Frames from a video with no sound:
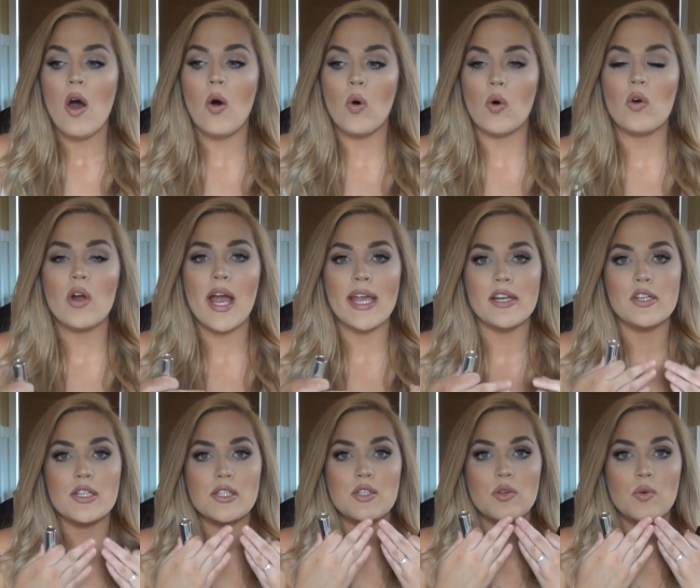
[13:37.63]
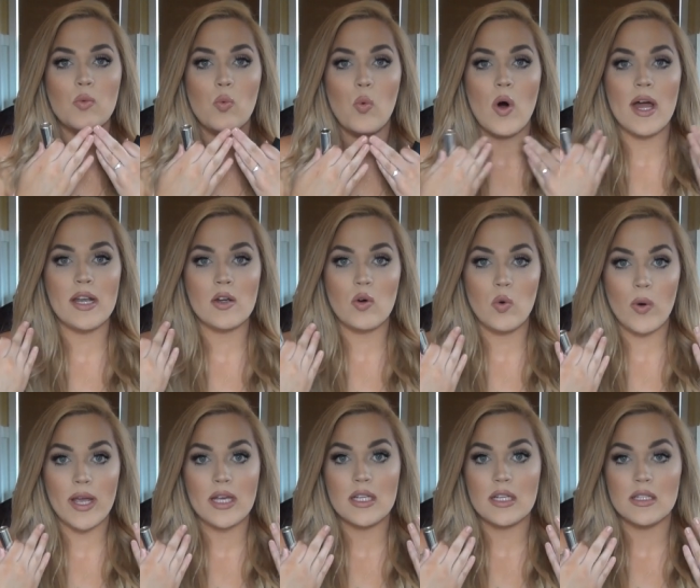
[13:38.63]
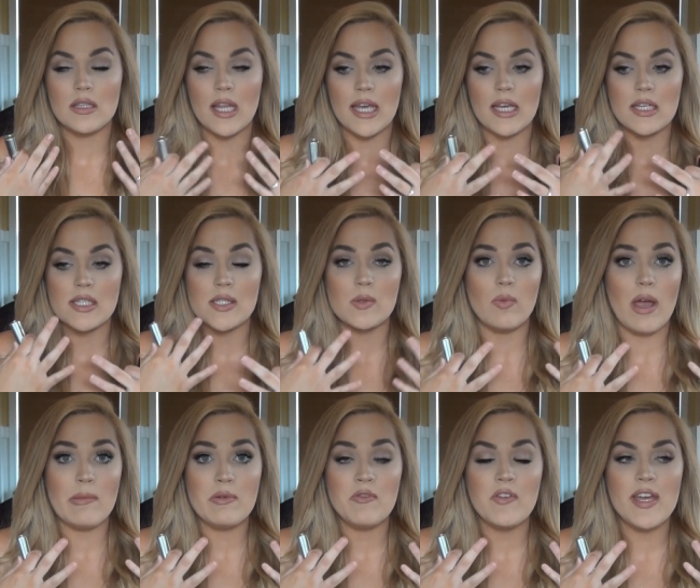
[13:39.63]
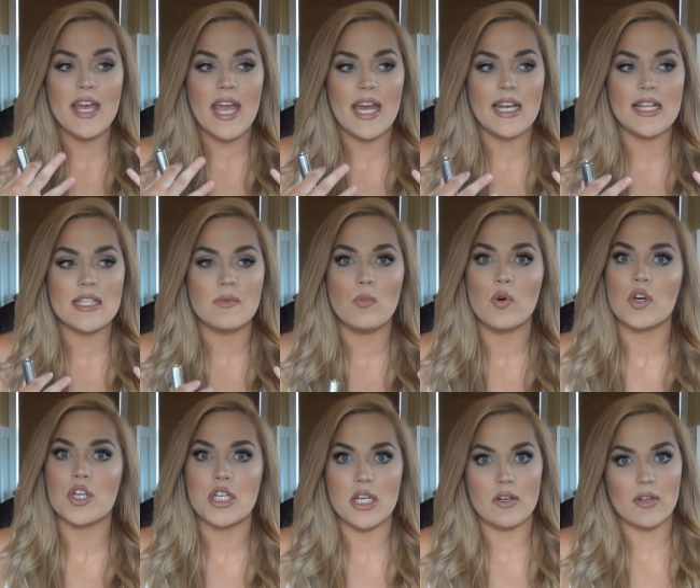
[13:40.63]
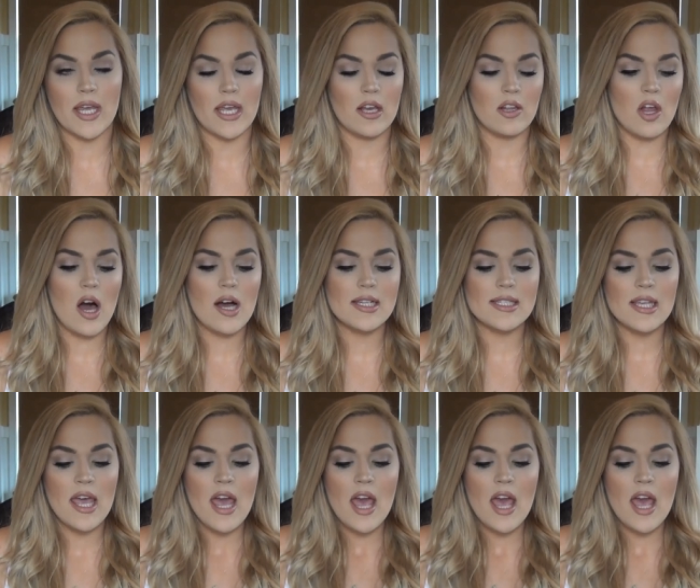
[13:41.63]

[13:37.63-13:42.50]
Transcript: or I can just do one quick like swipe of it and it's more sheer like a gloss.